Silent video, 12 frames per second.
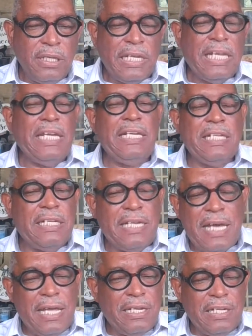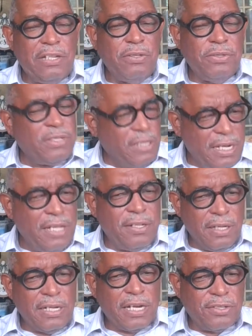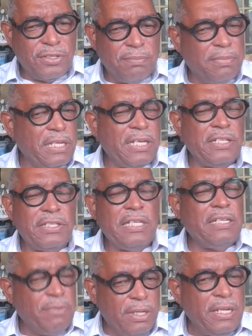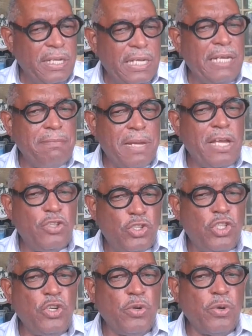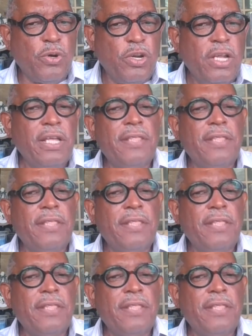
He did not lose another election because he made sure